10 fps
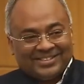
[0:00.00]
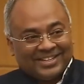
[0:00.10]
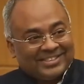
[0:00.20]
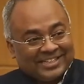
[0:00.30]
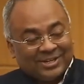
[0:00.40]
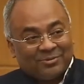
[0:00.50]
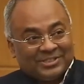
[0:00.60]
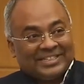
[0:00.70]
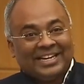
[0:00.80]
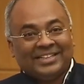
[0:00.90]
Just as I
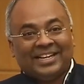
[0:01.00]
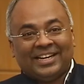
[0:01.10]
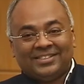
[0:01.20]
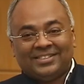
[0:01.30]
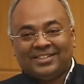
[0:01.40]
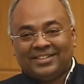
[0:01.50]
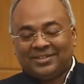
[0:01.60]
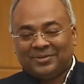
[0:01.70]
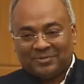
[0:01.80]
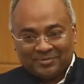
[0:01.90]
was saying that,